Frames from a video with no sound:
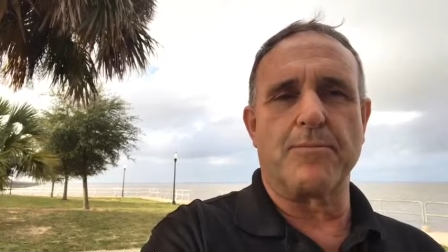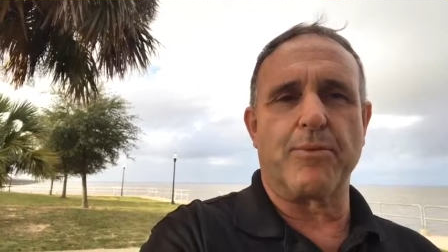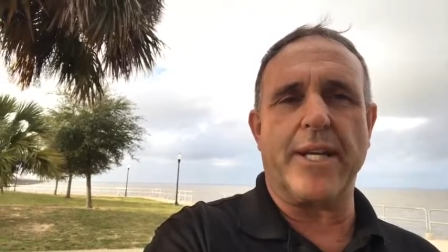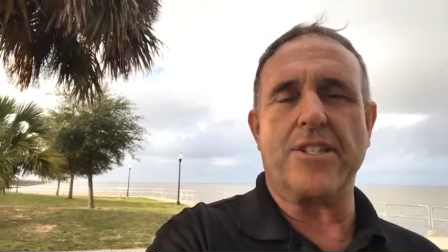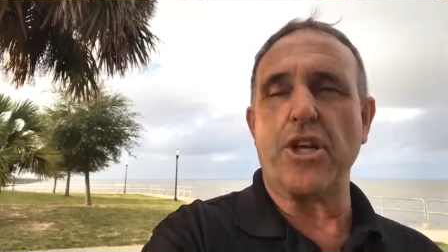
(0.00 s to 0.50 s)

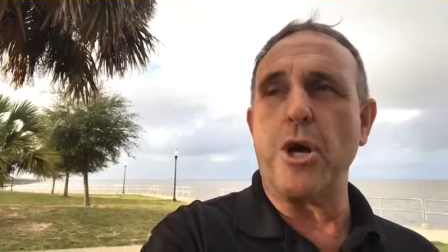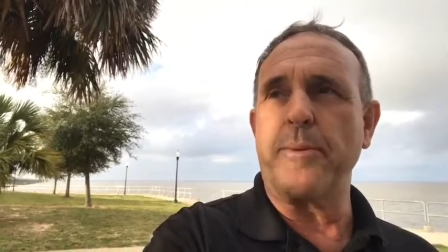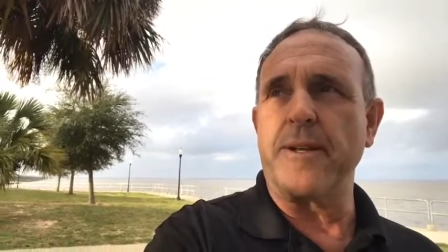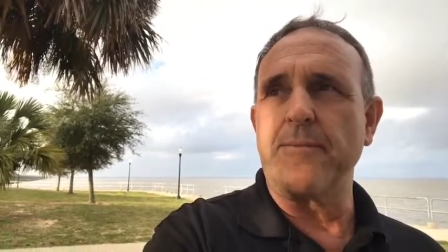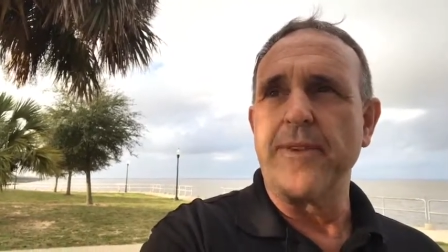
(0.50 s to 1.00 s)
braced
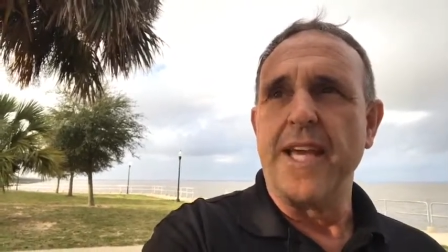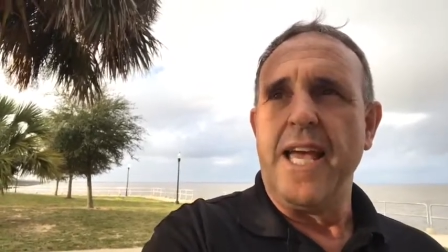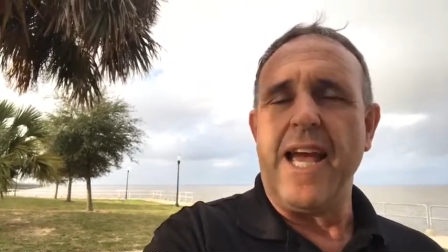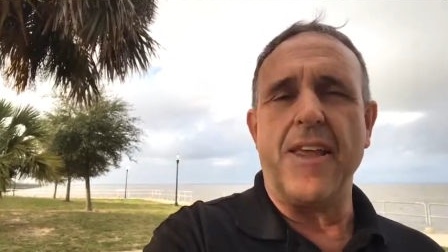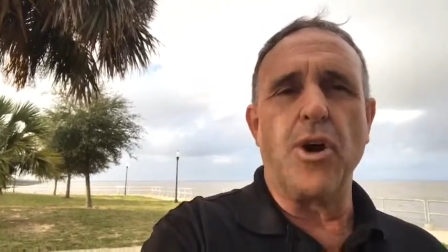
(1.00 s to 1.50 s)
open,
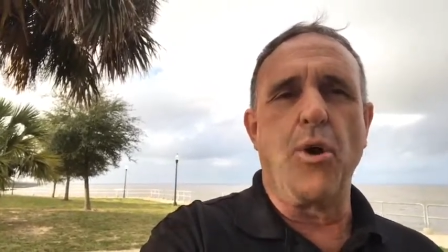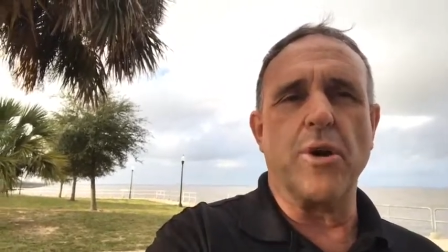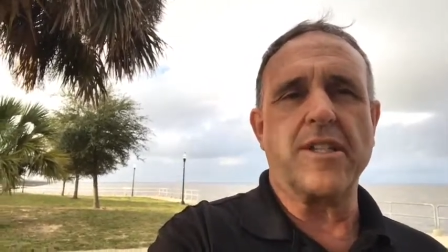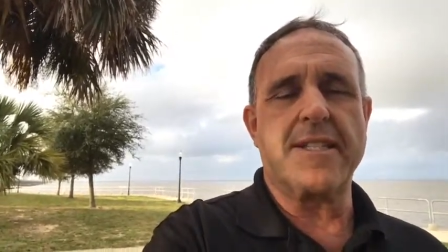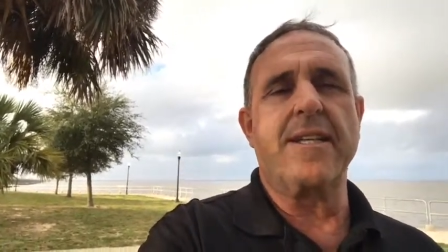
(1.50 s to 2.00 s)
and the
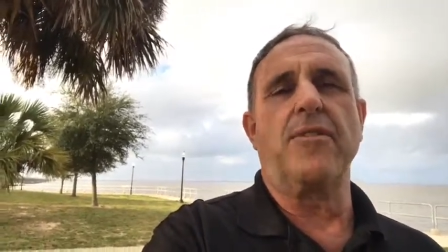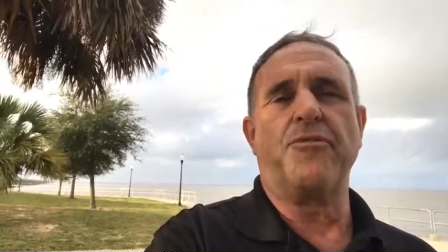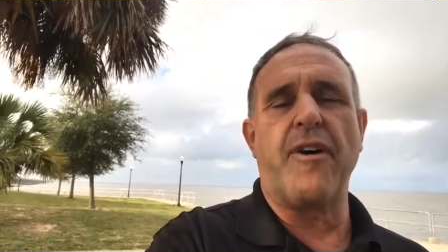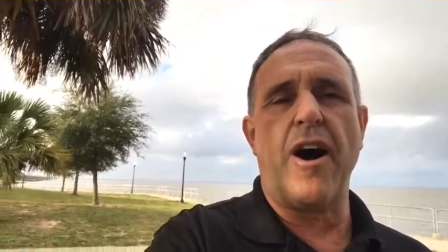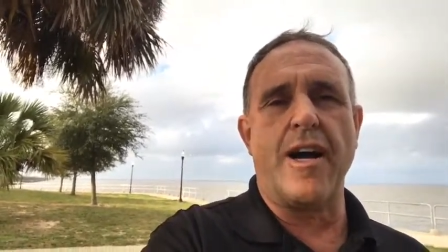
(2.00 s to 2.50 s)
horse still
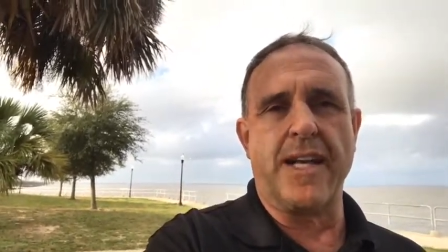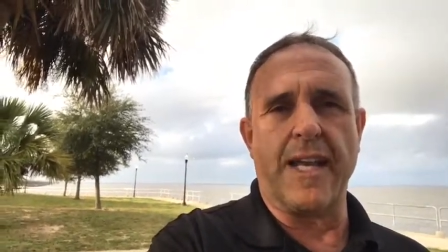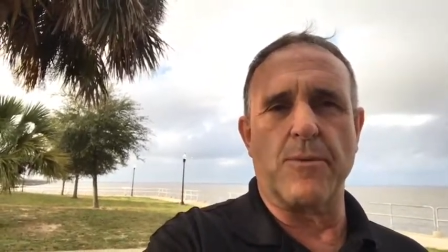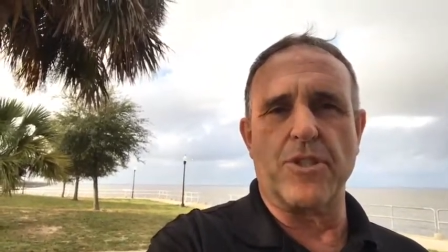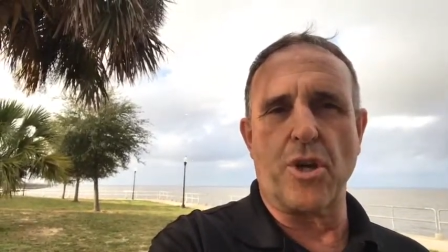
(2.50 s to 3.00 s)
fought,
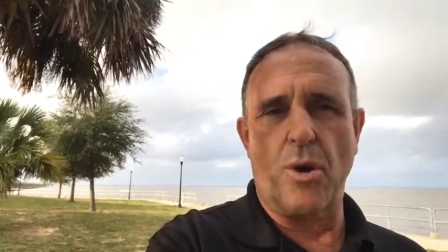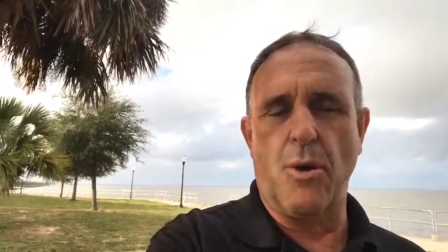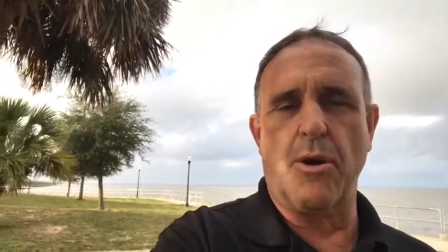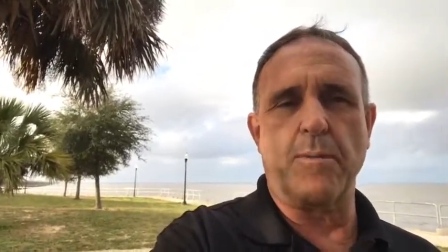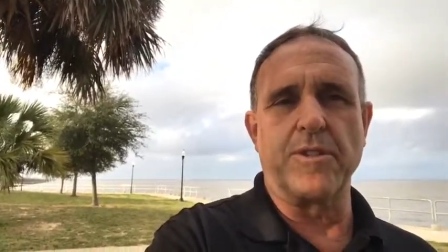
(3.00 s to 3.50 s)
and it was a
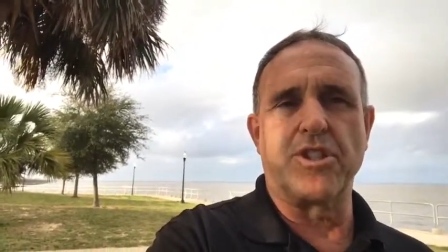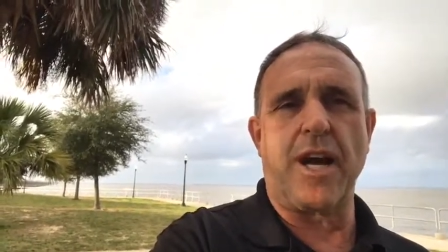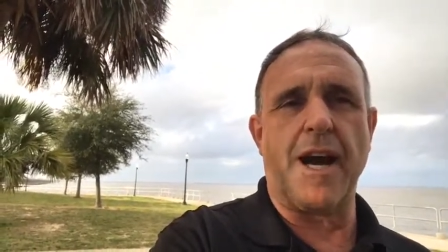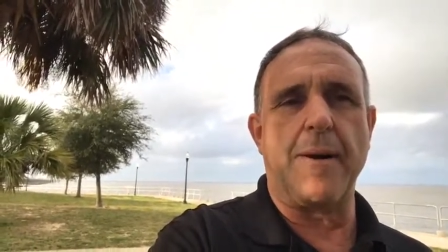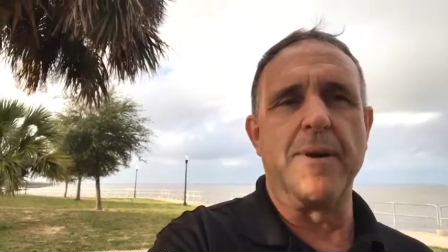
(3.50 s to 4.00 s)
horrible
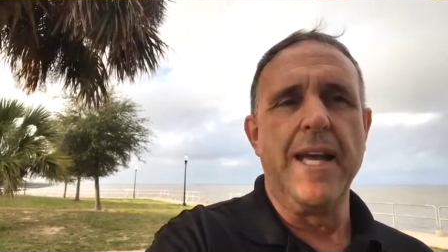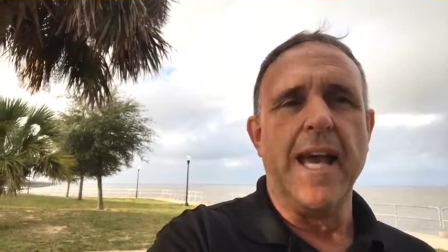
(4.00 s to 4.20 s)
job.